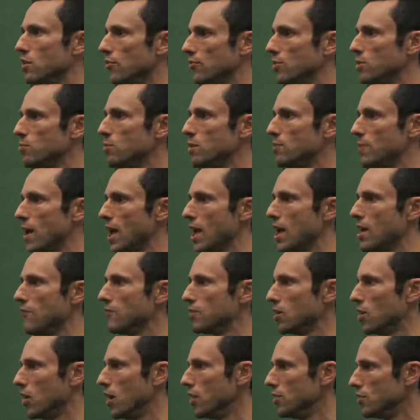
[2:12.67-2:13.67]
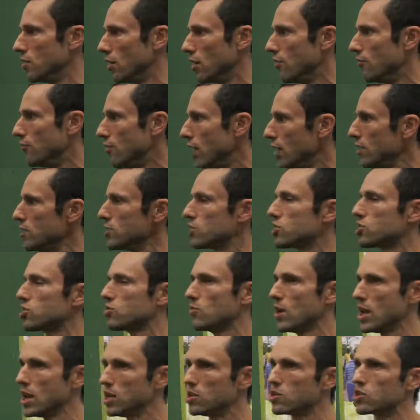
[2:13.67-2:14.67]
of human behavior under a very
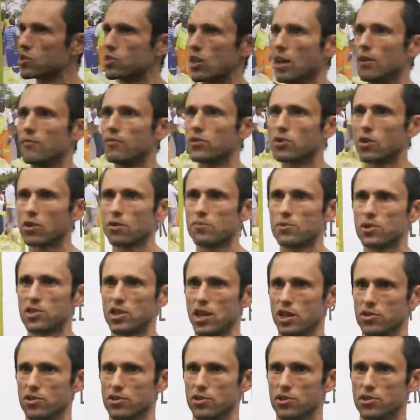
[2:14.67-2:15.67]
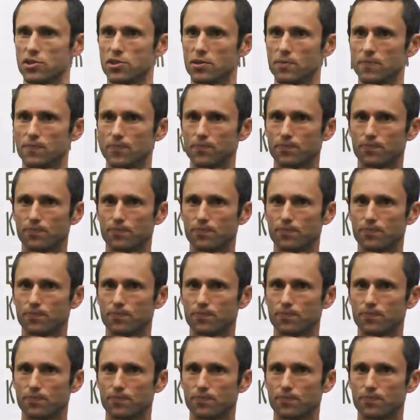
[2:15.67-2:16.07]
strange set of circumstances.